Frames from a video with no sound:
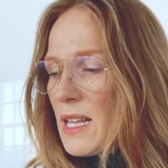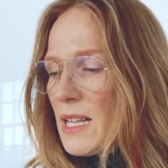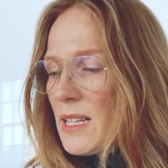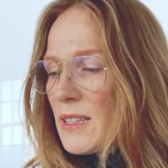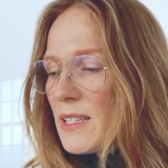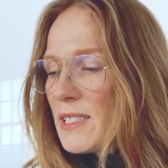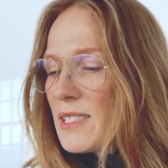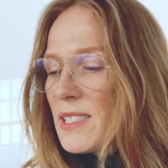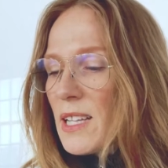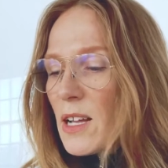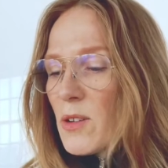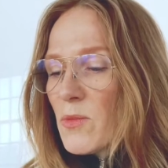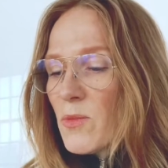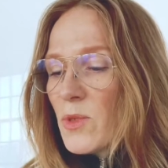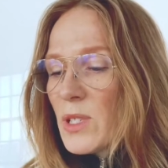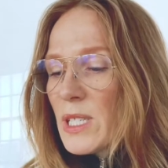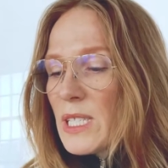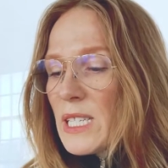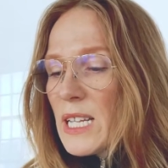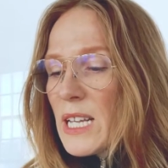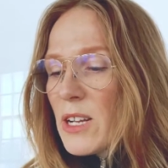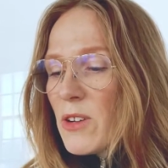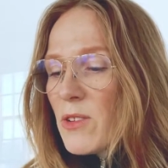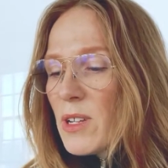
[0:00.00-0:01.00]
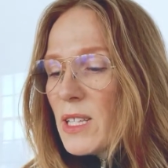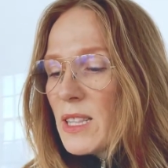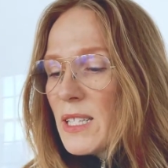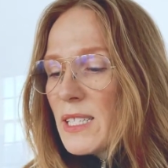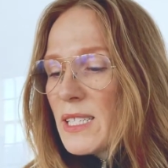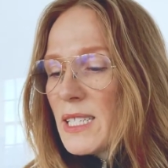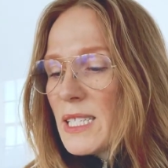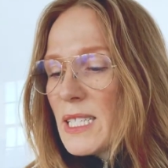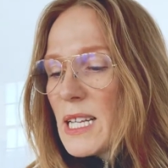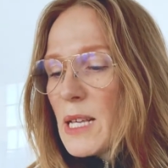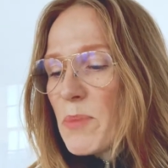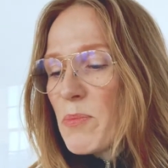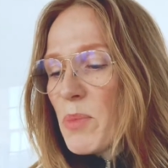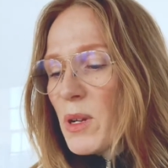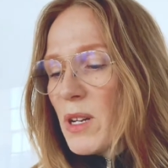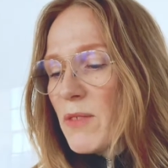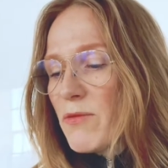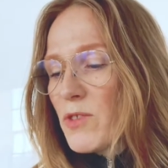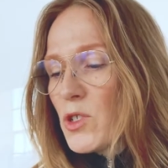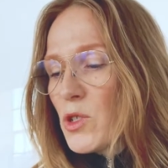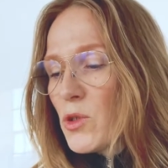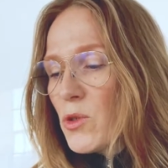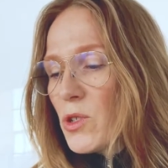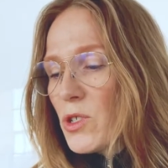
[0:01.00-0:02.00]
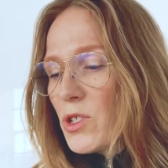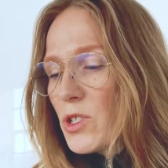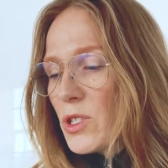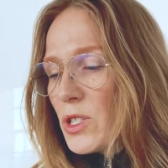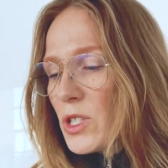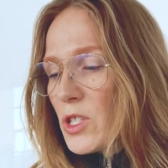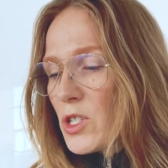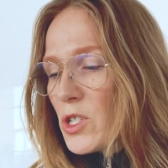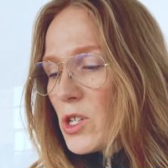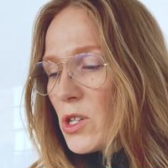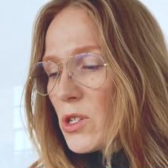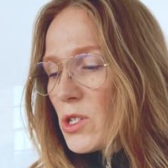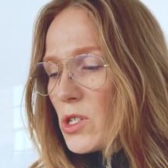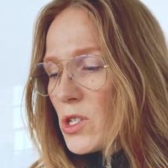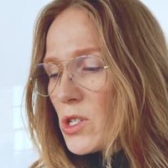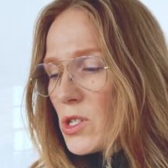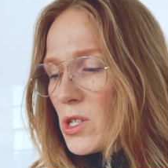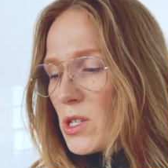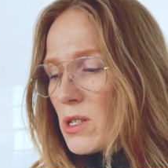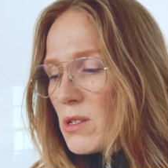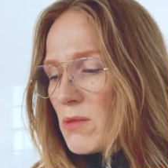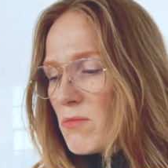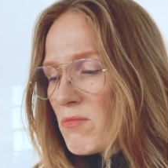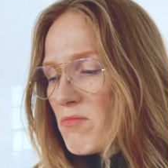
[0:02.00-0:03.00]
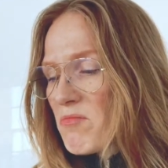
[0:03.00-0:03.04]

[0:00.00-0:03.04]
The sun was nearing the steeple of George's church.